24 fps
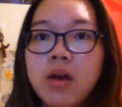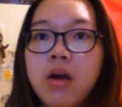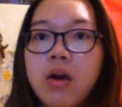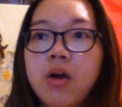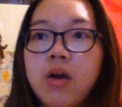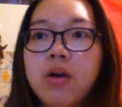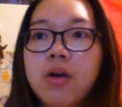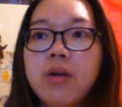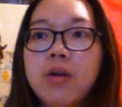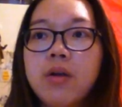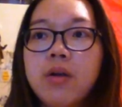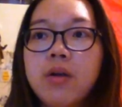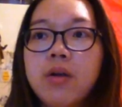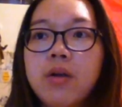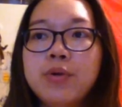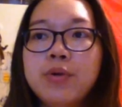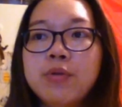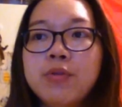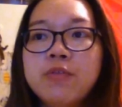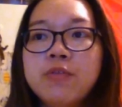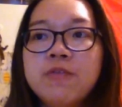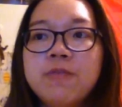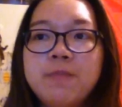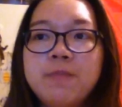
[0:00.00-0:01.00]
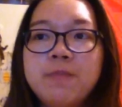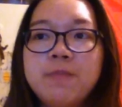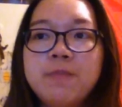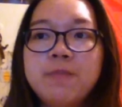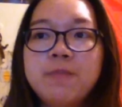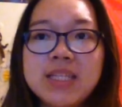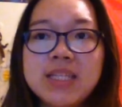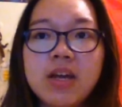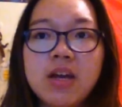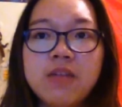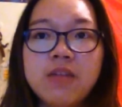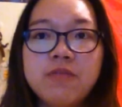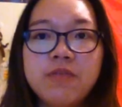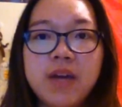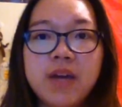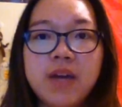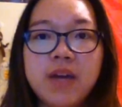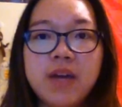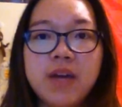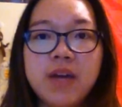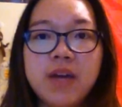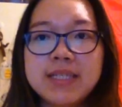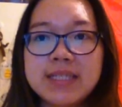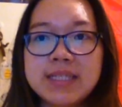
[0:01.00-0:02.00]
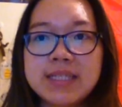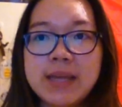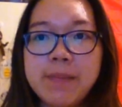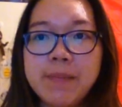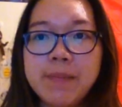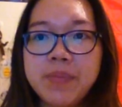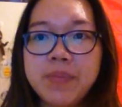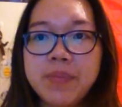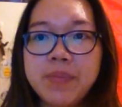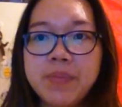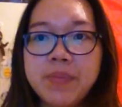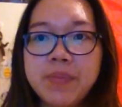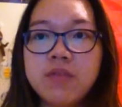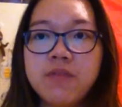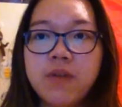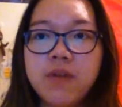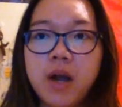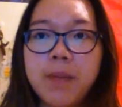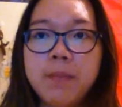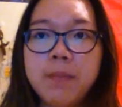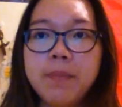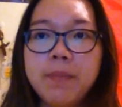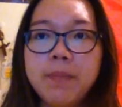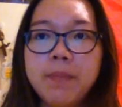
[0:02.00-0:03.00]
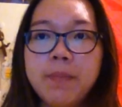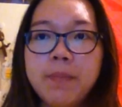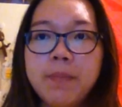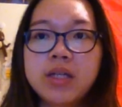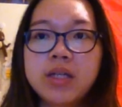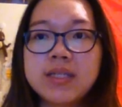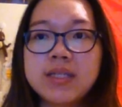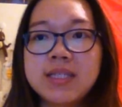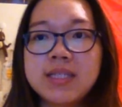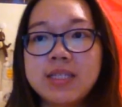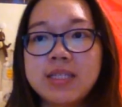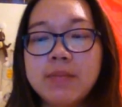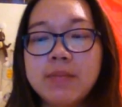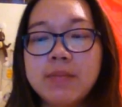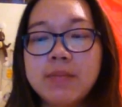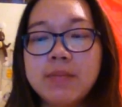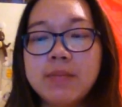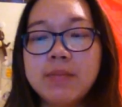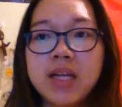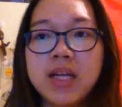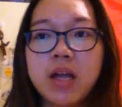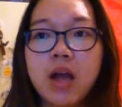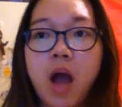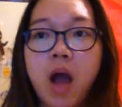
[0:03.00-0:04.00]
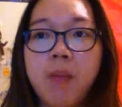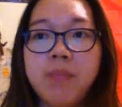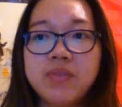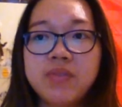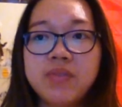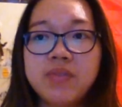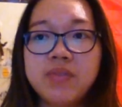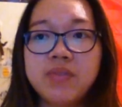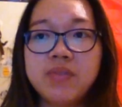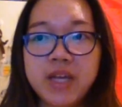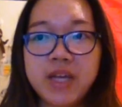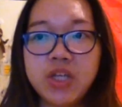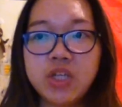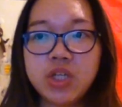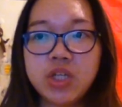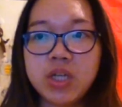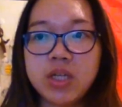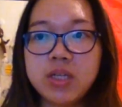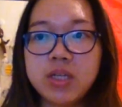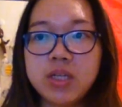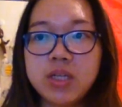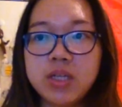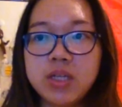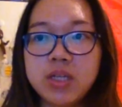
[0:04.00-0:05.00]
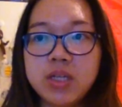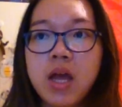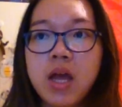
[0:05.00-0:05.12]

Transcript: or proof based on findings from a systematic observation,